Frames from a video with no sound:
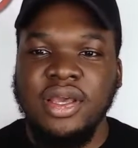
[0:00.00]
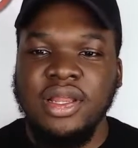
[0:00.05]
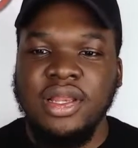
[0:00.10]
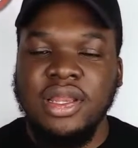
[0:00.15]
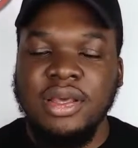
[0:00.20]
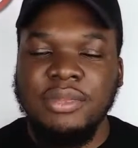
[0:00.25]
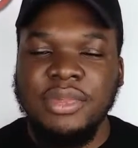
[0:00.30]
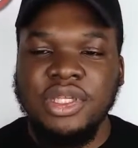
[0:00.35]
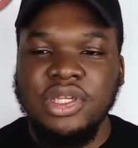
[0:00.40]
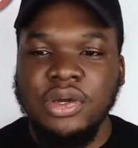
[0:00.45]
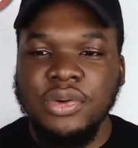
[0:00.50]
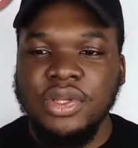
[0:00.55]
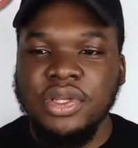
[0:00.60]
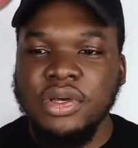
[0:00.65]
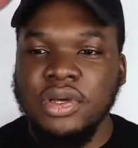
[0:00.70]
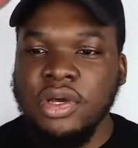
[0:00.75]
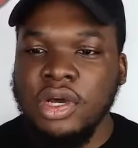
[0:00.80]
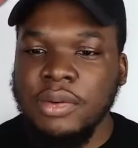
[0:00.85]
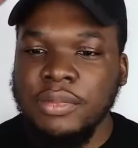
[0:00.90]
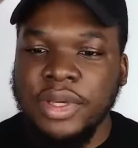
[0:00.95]
Let me know in the
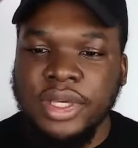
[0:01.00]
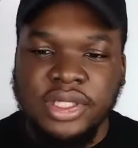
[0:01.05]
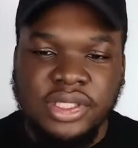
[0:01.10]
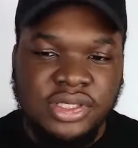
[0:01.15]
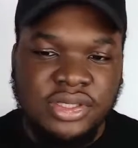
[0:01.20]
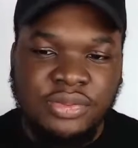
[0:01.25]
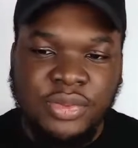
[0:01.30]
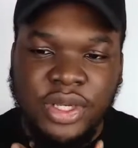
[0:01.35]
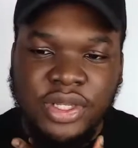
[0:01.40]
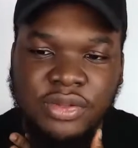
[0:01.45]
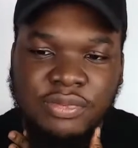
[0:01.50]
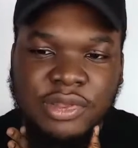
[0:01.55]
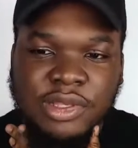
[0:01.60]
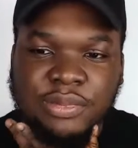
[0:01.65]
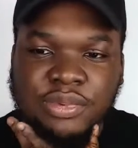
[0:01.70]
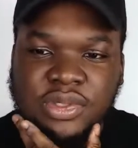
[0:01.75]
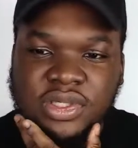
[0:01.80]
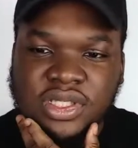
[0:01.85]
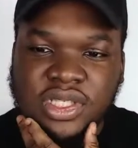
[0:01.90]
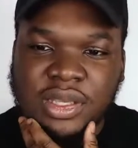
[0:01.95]
comments. Where do
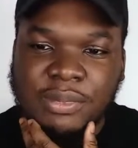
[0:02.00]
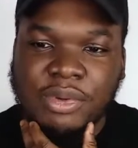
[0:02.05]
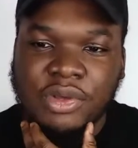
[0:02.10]
people sit?